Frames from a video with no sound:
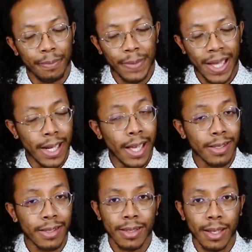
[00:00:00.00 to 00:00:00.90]

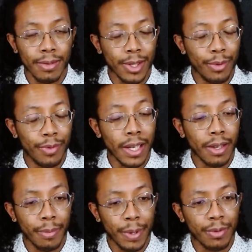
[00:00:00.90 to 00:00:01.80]
yes, so thank you
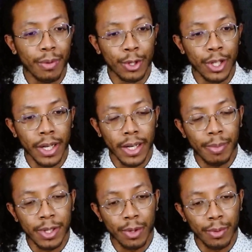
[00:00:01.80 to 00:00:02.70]
very much for watching that
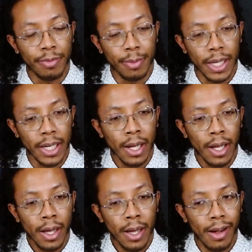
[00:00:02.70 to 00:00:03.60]
episode with me.
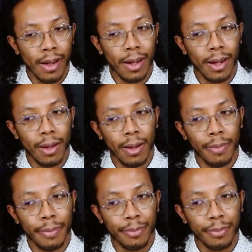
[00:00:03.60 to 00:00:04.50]

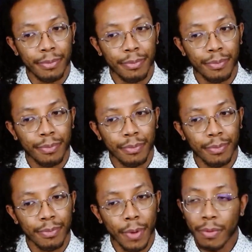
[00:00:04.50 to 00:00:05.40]

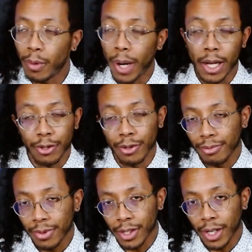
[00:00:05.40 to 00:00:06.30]
Full reaction,
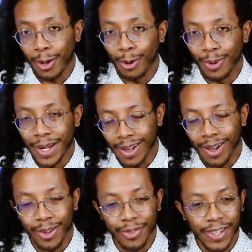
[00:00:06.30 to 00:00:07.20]
just like always,
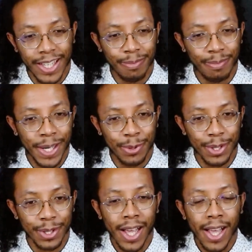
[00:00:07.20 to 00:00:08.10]
on the
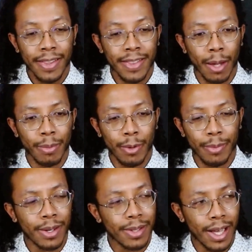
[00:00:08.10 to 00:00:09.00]
Patreon down below,
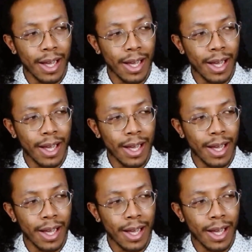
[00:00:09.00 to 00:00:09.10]
because